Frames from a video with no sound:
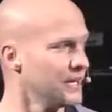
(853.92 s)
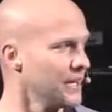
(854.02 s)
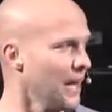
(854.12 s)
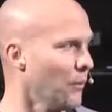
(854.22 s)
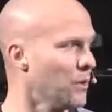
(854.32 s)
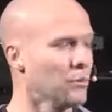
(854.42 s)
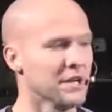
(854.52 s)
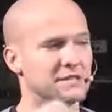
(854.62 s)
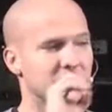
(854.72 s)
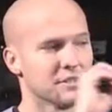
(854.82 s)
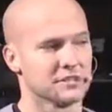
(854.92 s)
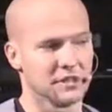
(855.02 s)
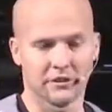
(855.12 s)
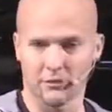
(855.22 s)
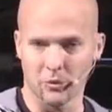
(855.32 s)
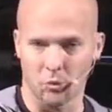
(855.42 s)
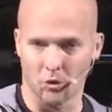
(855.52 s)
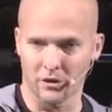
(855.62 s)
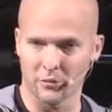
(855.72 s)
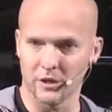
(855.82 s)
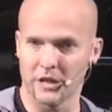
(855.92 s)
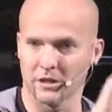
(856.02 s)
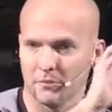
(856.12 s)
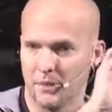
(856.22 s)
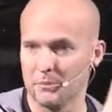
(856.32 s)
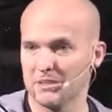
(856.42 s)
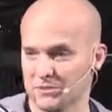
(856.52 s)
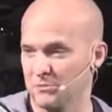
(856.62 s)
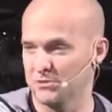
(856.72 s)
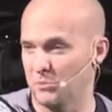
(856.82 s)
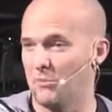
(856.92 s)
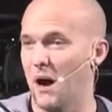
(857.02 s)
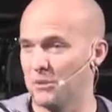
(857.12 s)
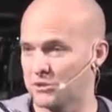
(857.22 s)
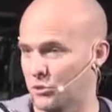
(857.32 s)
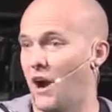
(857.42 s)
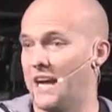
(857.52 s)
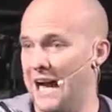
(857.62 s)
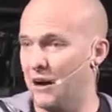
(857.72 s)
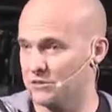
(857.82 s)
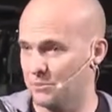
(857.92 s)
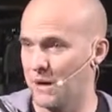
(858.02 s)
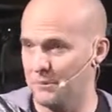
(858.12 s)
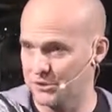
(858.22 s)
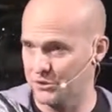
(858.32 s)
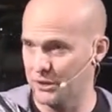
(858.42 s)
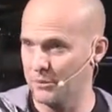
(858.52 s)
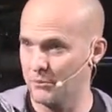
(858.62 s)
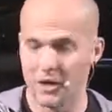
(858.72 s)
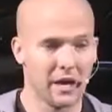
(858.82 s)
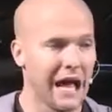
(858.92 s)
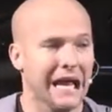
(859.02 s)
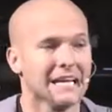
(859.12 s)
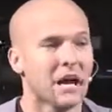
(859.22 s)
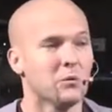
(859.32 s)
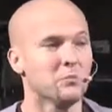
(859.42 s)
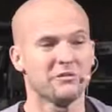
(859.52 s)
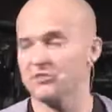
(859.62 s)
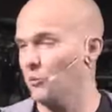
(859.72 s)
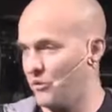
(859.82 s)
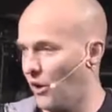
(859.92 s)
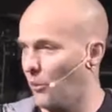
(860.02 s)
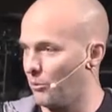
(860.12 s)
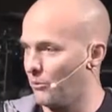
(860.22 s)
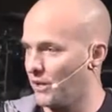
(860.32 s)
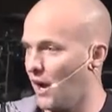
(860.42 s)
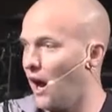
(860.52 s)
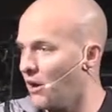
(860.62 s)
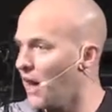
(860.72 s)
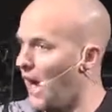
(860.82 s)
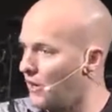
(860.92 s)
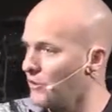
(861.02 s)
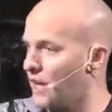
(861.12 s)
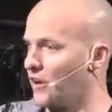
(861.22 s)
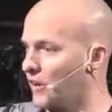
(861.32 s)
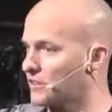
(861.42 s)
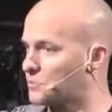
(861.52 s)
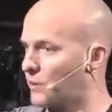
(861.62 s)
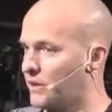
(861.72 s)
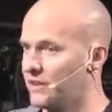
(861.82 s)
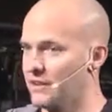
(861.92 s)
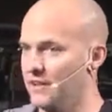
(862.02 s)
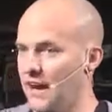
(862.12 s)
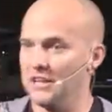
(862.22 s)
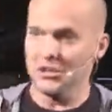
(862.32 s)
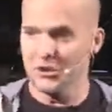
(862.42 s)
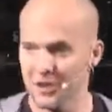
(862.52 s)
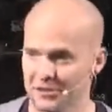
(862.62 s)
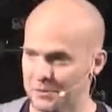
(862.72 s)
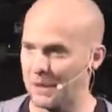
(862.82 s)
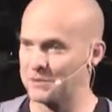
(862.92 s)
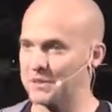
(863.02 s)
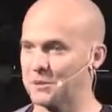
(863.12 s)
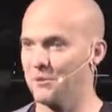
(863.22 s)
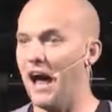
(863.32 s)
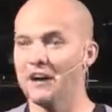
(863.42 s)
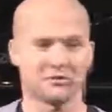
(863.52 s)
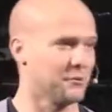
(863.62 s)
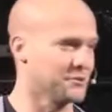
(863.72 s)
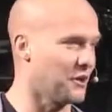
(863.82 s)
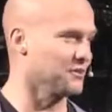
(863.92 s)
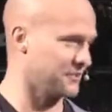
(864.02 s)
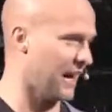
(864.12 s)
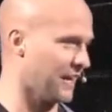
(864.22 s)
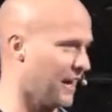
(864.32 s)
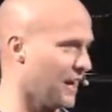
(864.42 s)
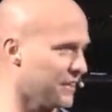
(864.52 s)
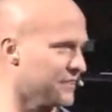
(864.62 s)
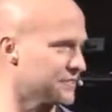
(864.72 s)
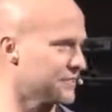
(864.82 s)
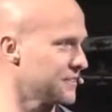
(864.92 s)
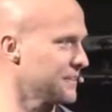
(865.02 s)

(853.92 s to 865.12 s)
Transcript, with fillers: and we went into the delivery ward, we'd hear maybe some, some mamas crying out, some mamas screaming, and yet we'd be filled with hope. We're like, oh, I know that hurts, but hallelujah, there's about to be some life that results out of, out of this.